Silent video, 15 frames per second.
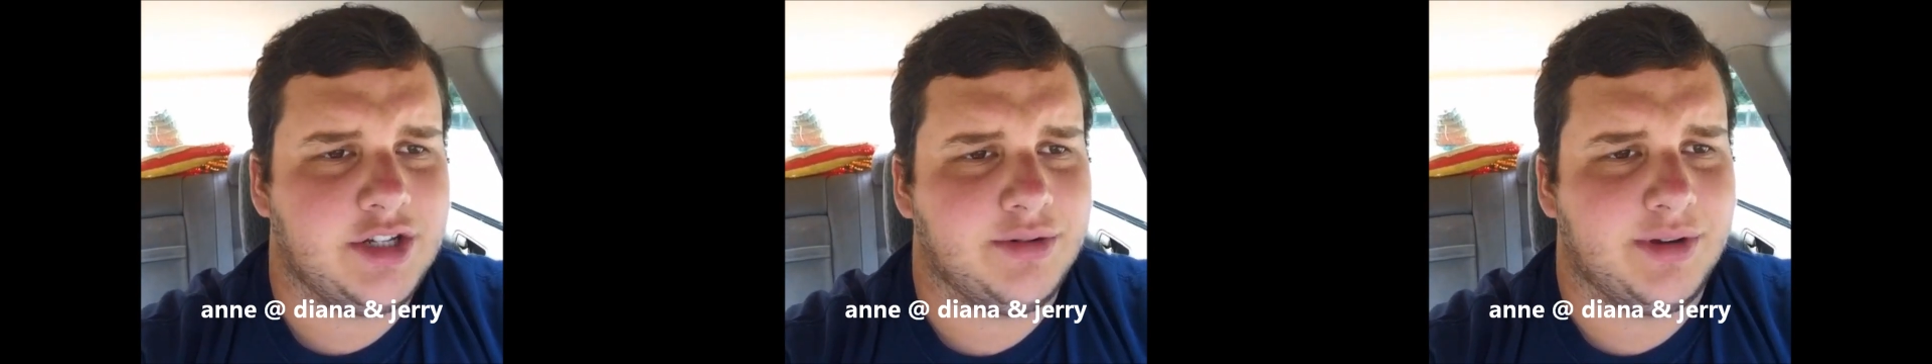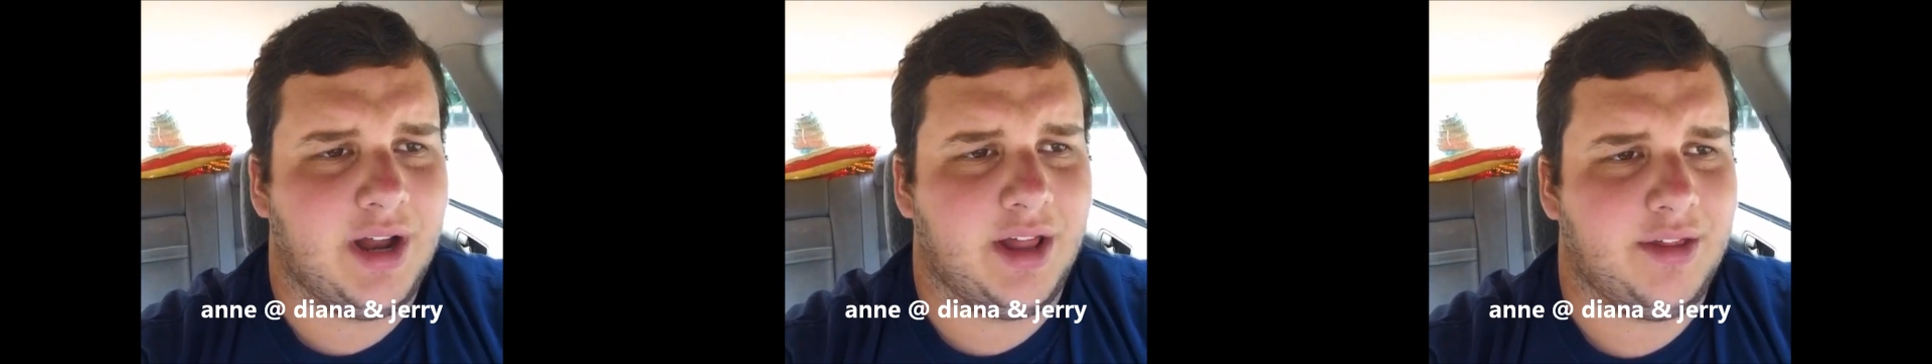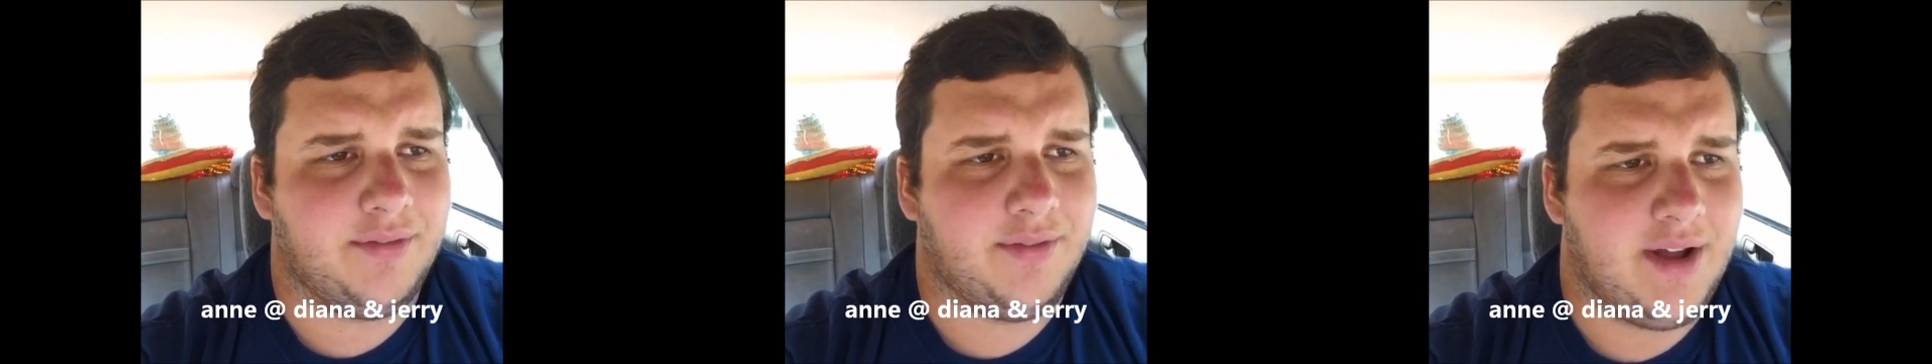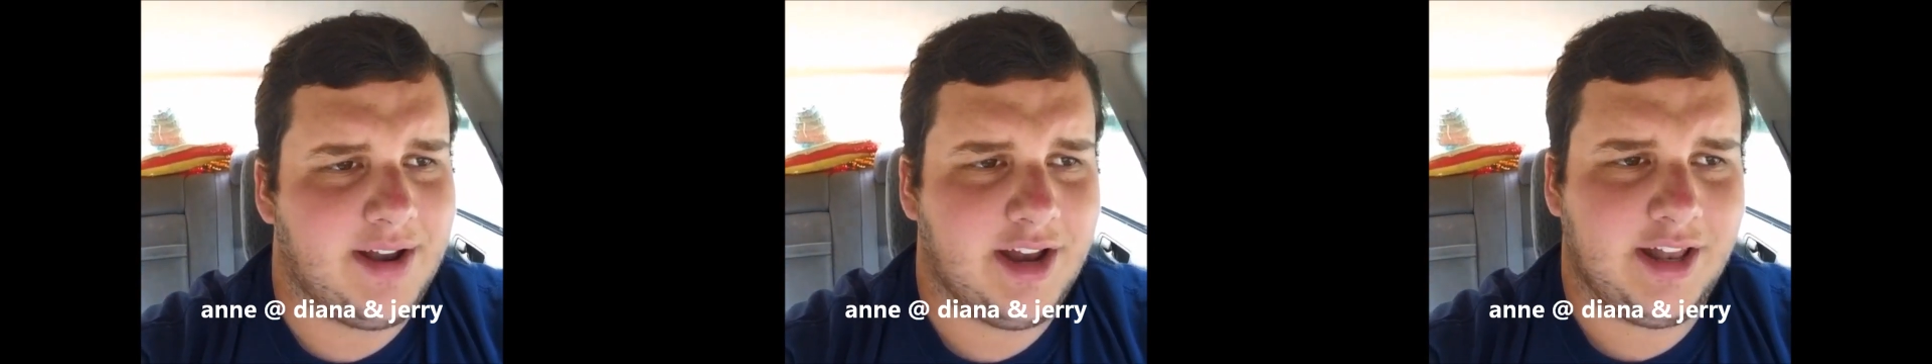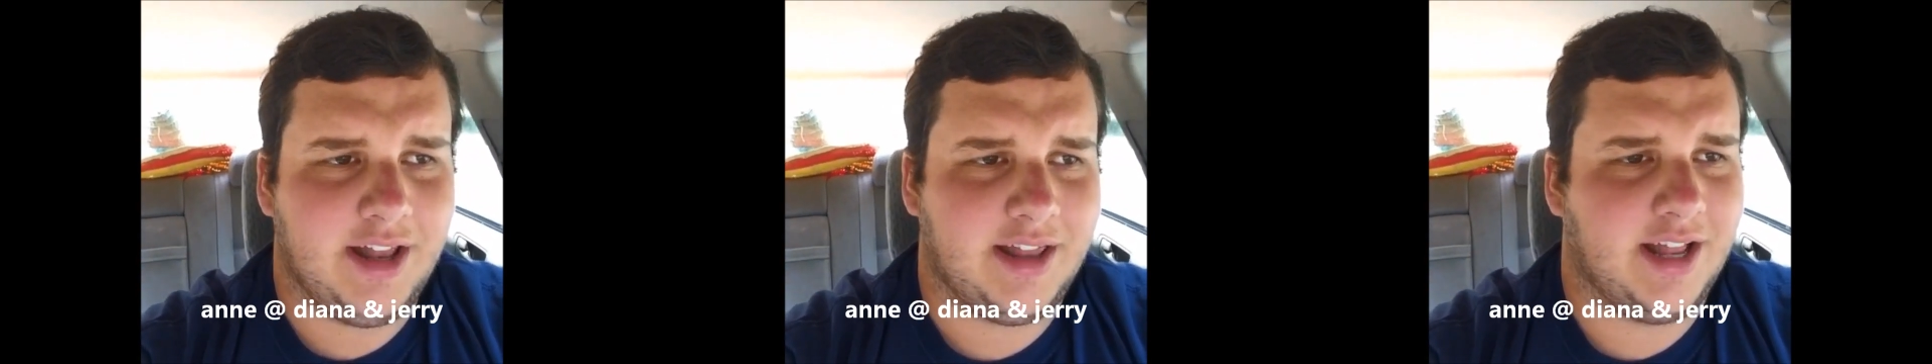to another
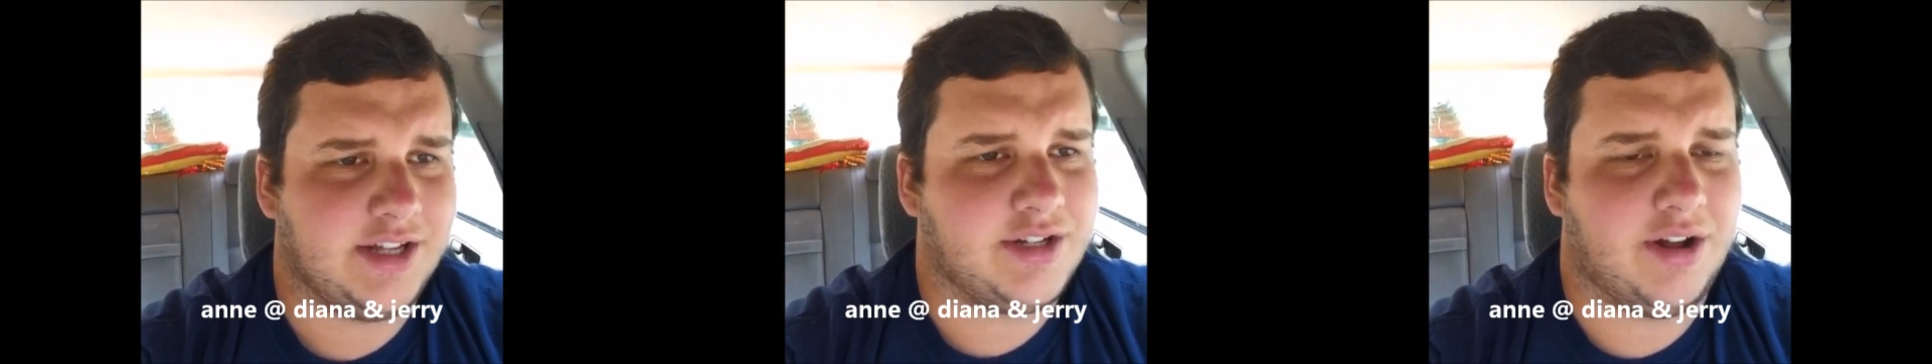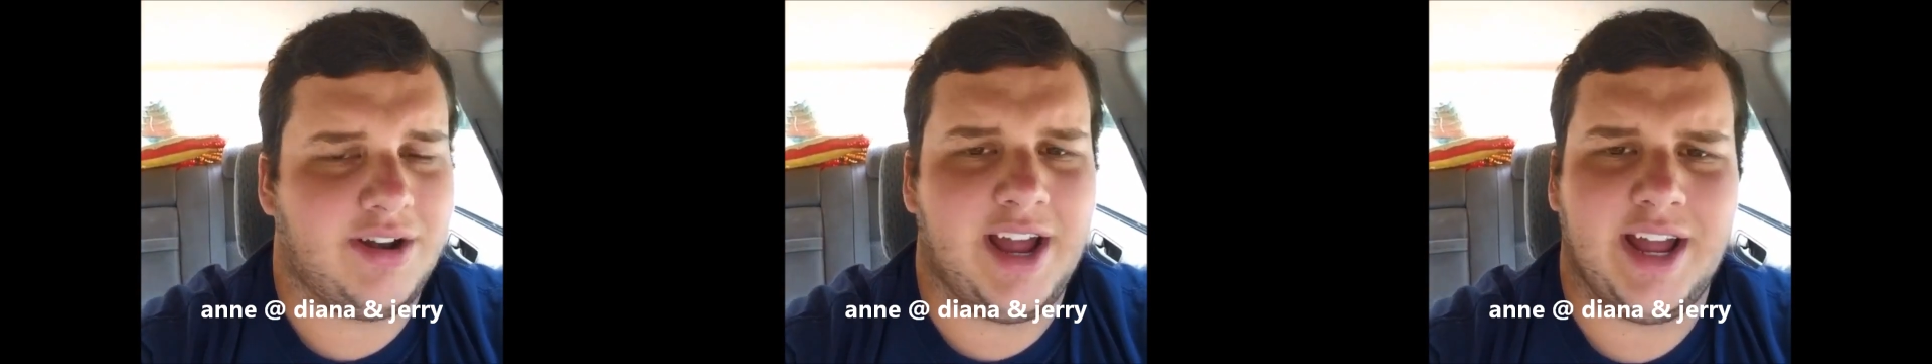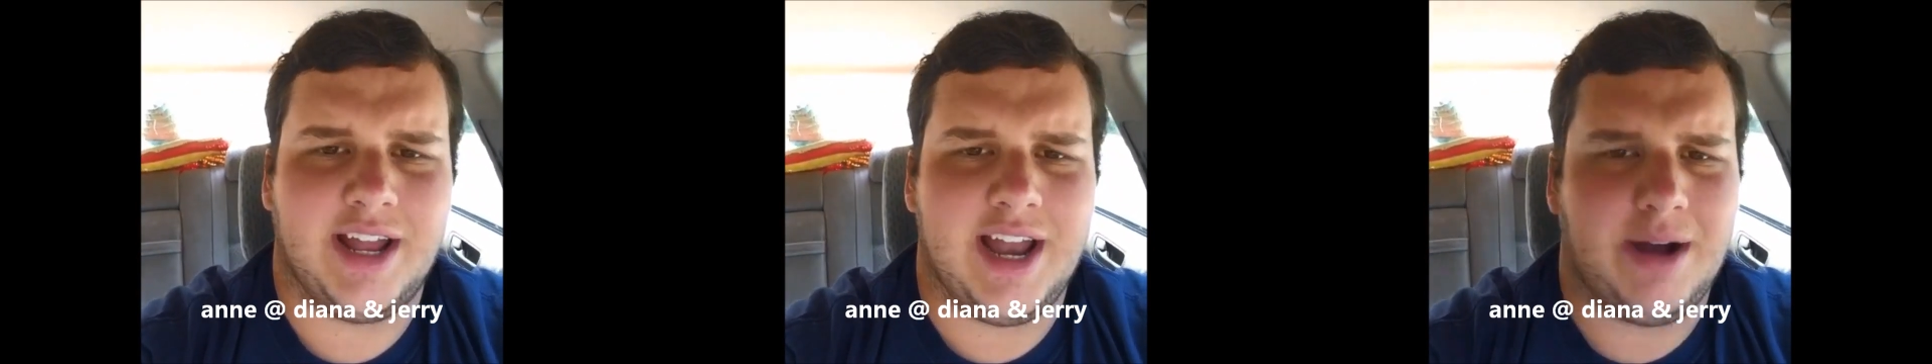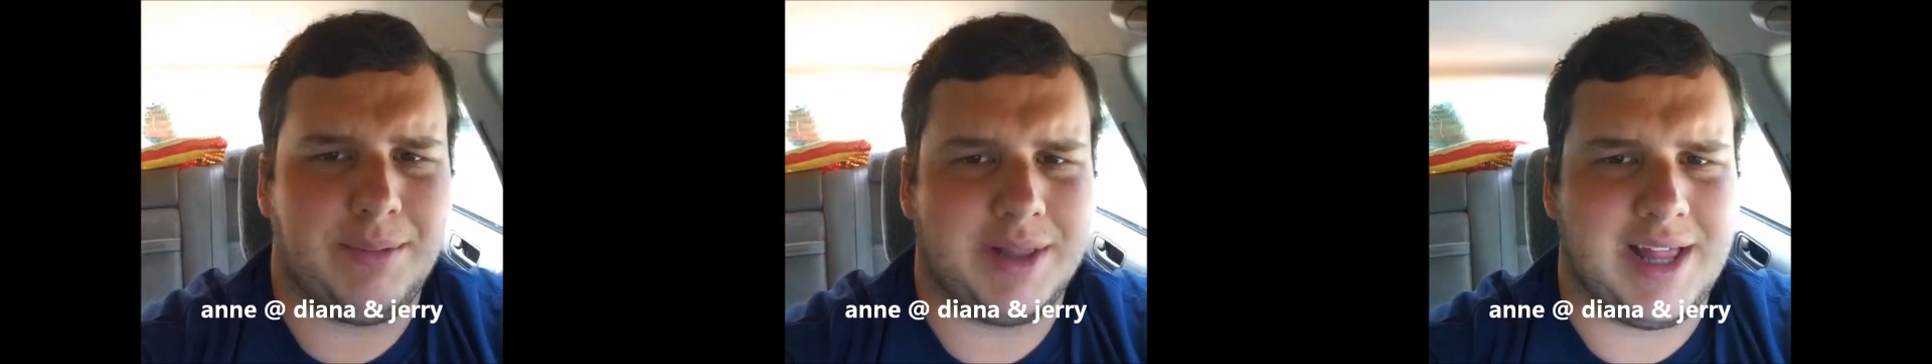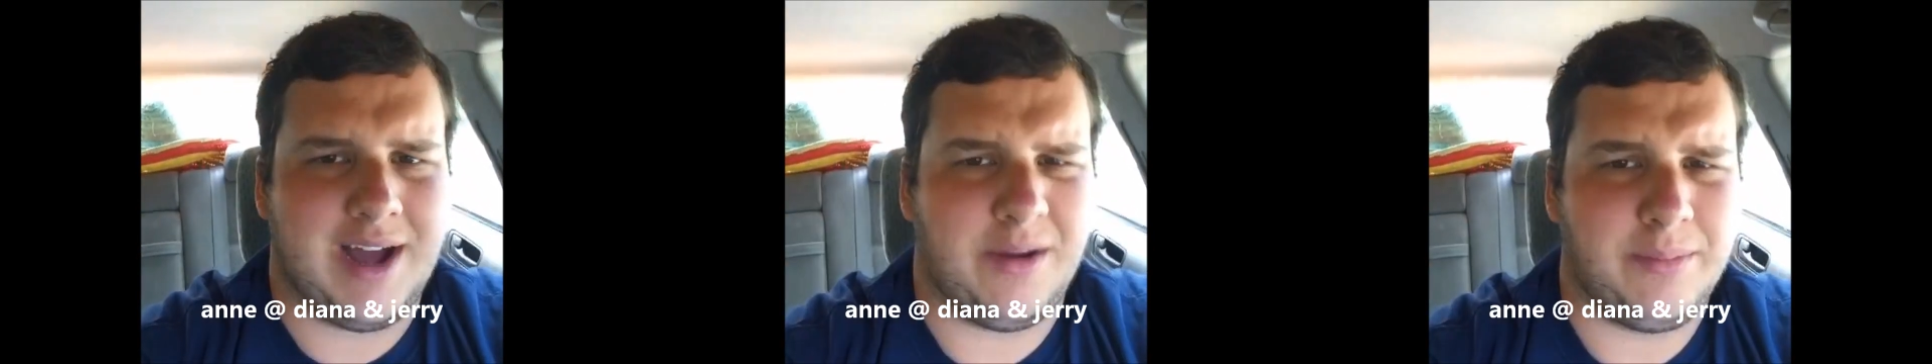friend and then they start hanging out
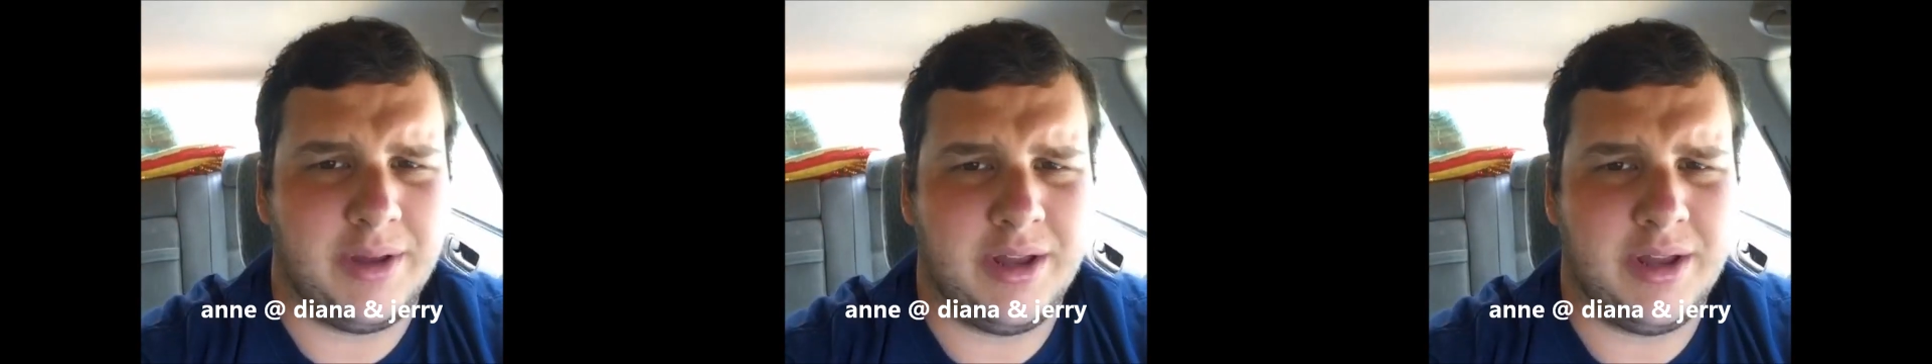without